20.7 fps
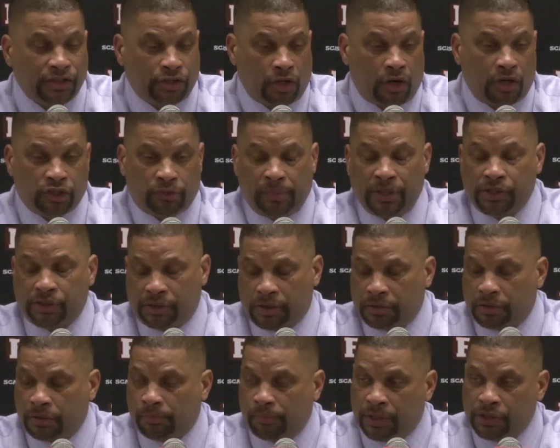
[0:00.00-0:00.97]
I saw us
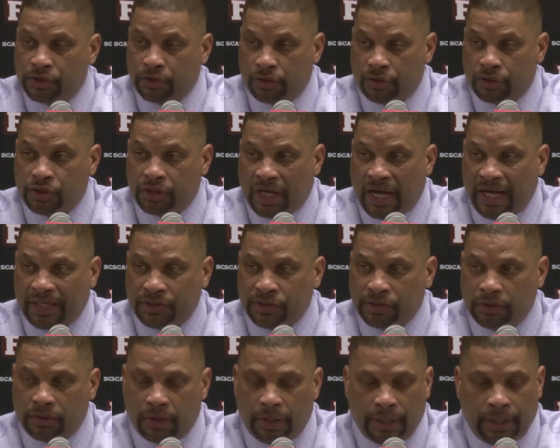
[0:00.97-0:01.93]
miss good
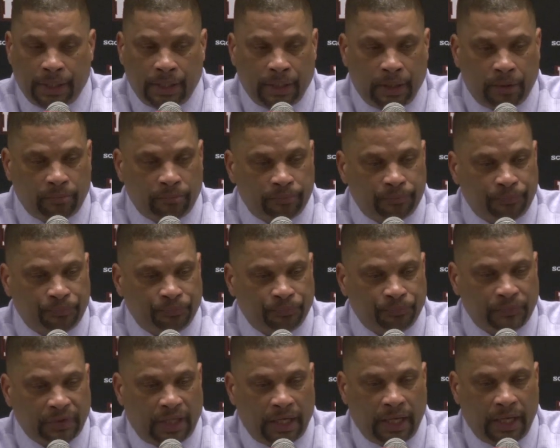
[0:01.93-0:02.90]
shots.
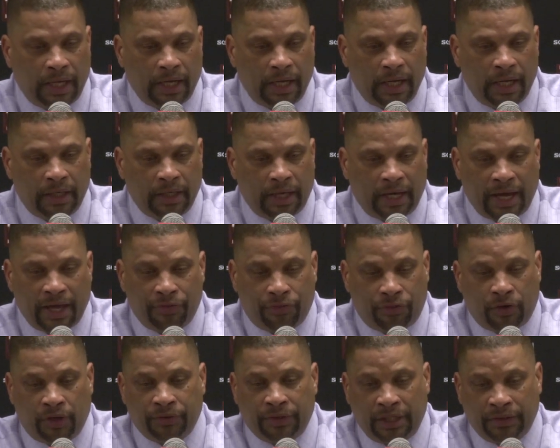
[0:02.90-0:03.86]
And I
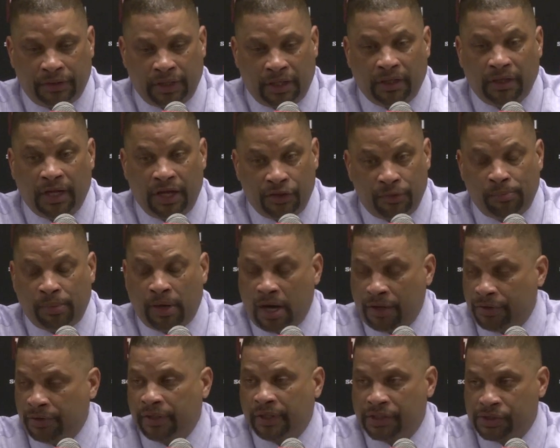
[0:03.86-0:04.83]
thought that their length
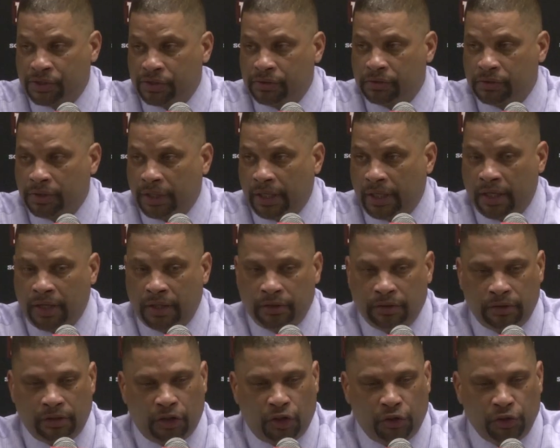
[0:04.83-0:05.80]
bothered us.
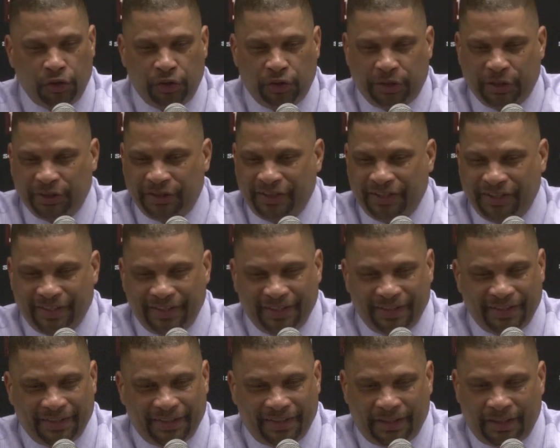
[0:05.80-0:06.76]
And, you know,
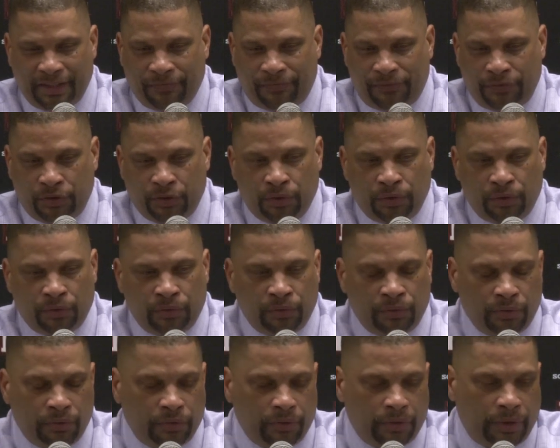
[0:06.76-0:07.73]
if
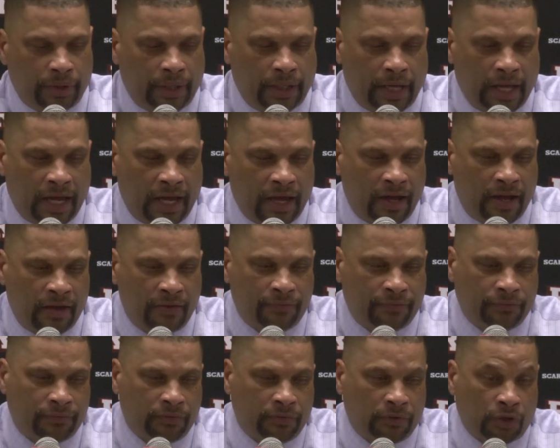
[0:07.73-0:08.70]
you
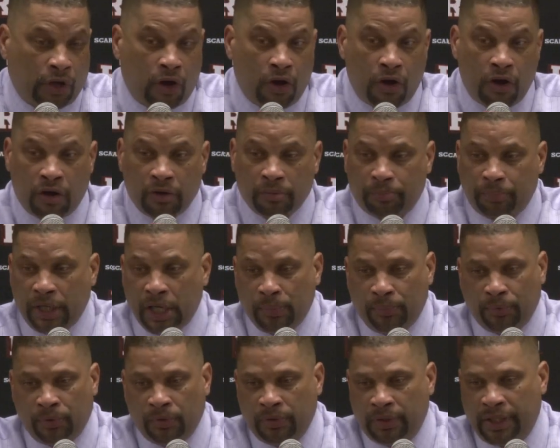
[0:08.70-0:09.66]
have long
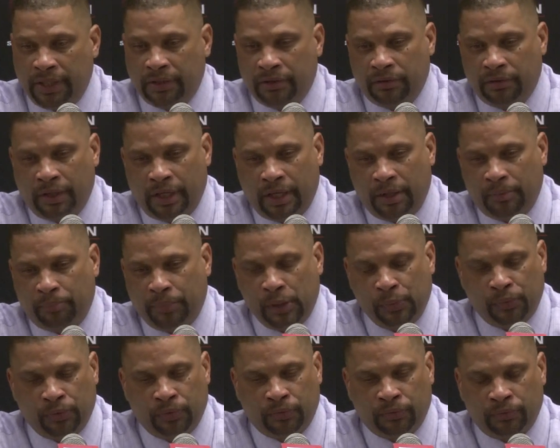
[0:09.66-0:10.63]
people and
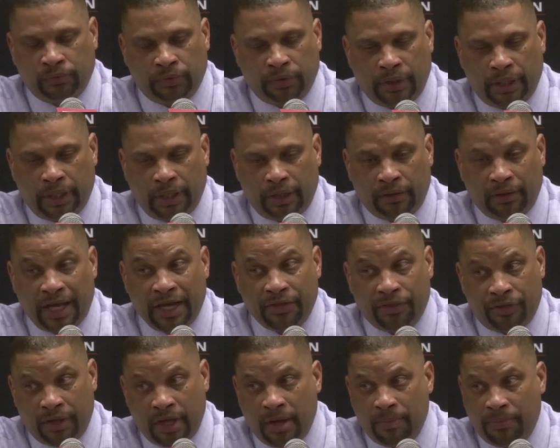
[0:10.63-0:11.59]
people
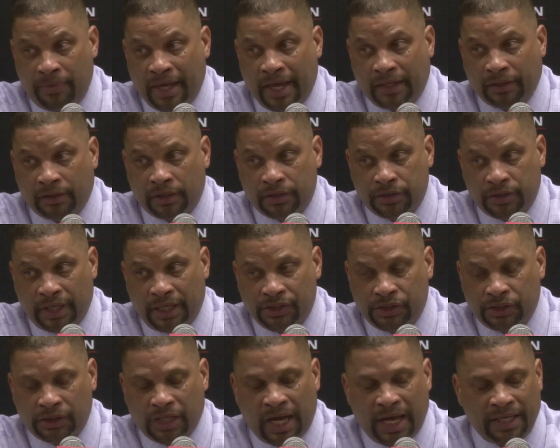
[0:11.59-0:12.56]
like them that
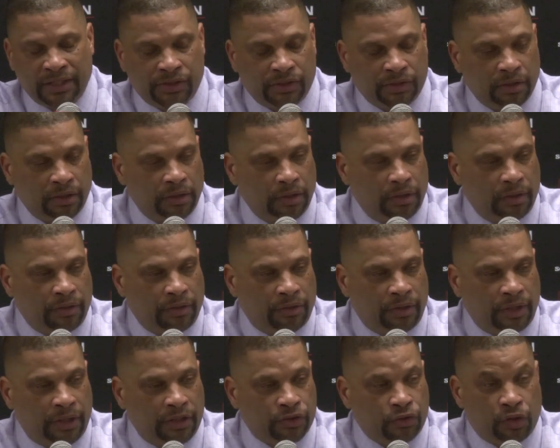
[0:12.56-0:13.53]
contest shots,
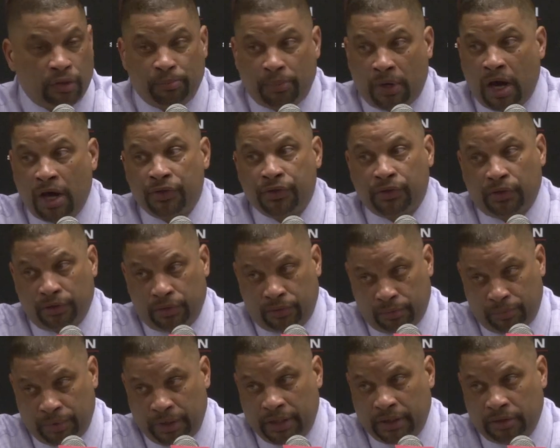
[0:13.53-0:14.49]
then it's going to bother you a
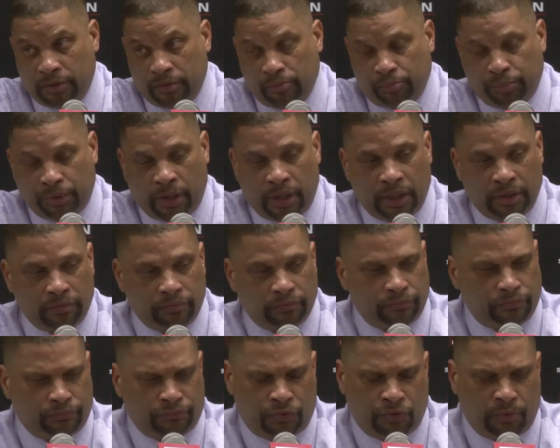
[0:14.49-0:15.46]
little bit. But
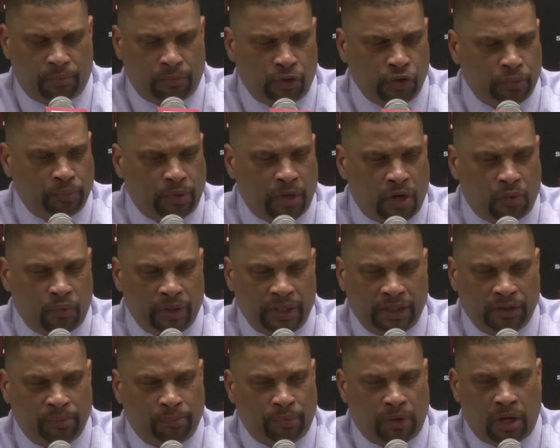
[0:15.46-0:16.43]
for the most part, we
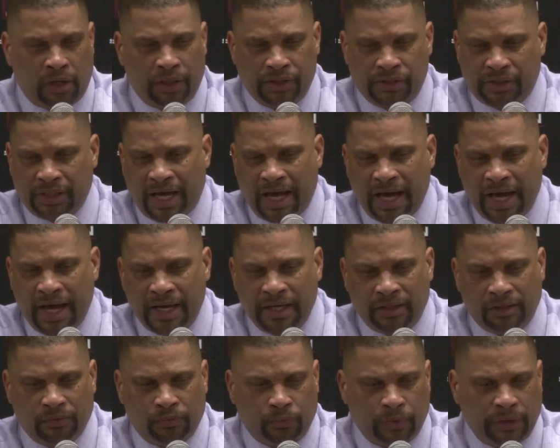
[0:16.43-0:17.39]
got the ball inside.
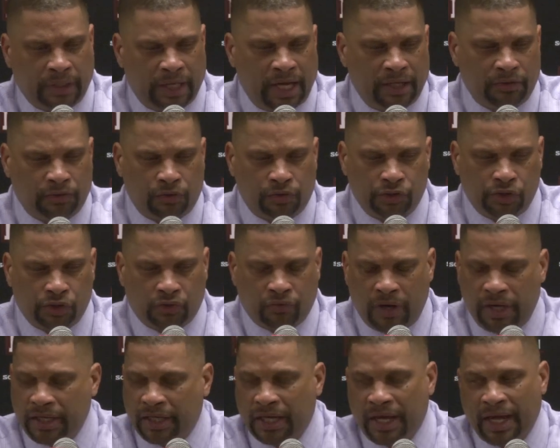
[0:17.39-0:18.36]
We got good
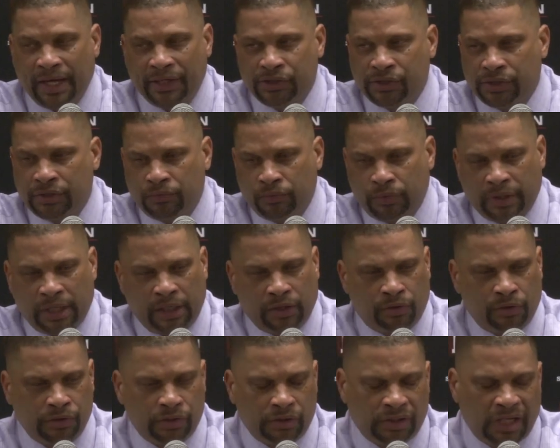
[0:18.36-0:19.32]
screening action. We got
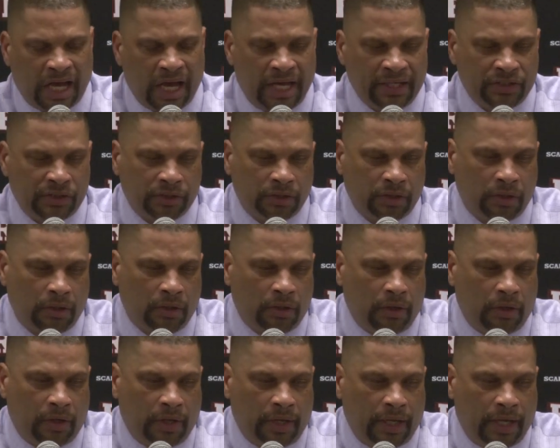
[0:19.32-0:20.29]
good shots.
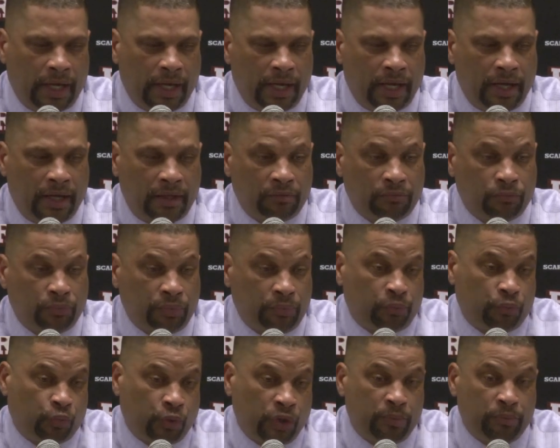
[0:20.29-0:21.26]

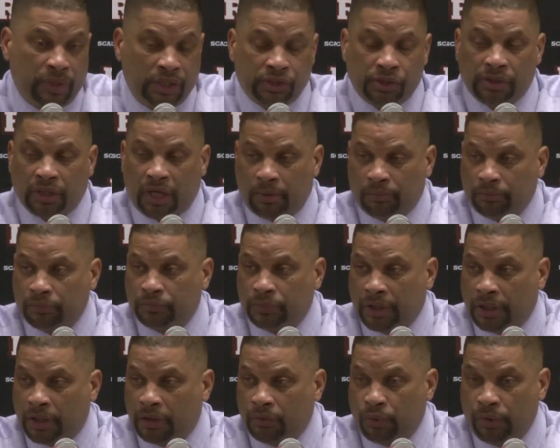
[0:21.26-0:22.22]
And we missed them.
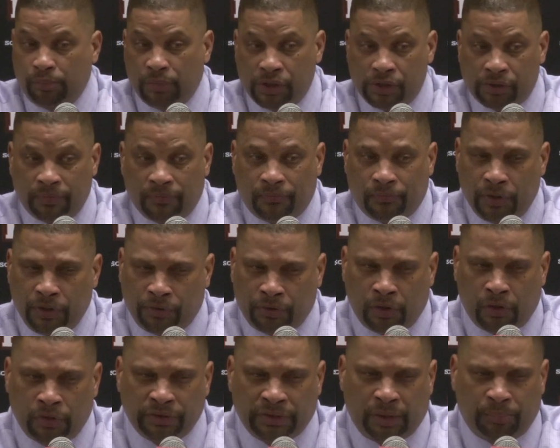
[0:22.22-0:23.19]
We missed some free
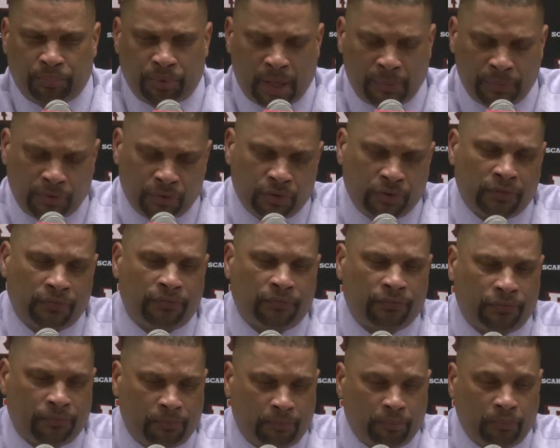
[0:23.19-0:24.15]
throws that probably could have
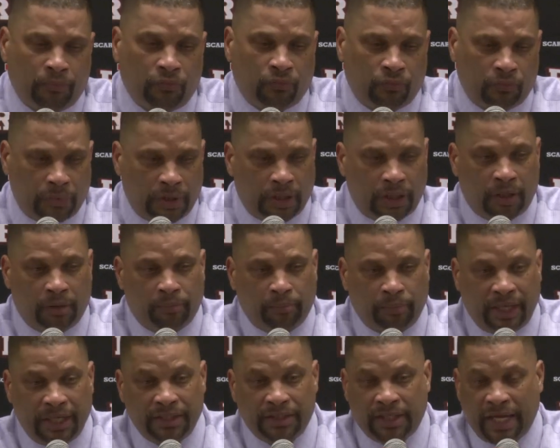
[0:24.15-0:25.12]

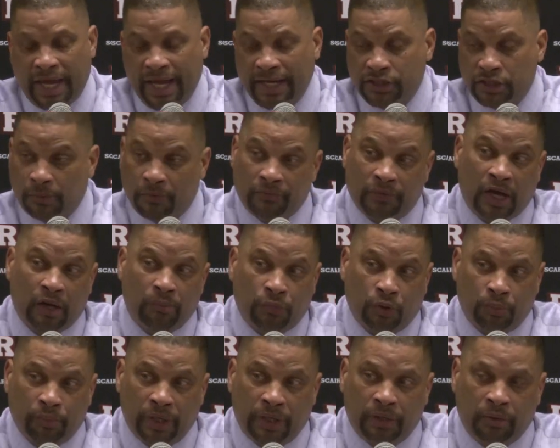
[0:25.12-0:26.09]
maintained some of our
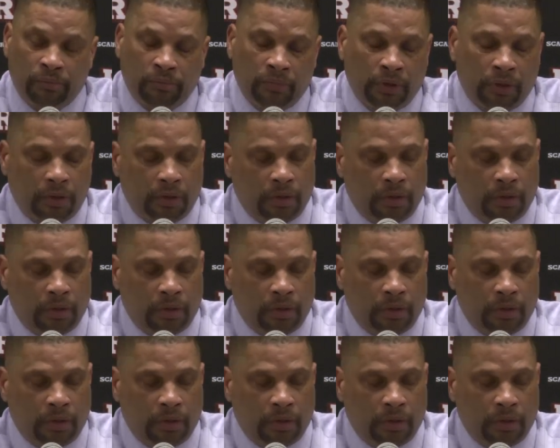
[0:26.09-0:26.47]
momentum.